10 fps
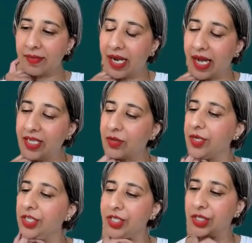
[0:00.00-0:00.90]
last
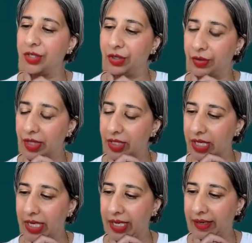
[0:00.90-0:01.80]
question to you is
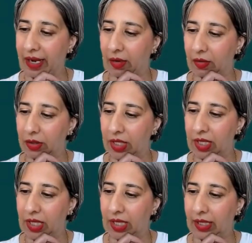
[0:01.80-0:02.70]
really around
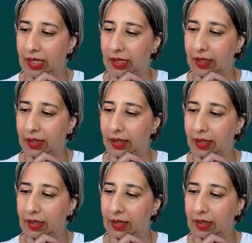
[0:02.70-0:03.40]
the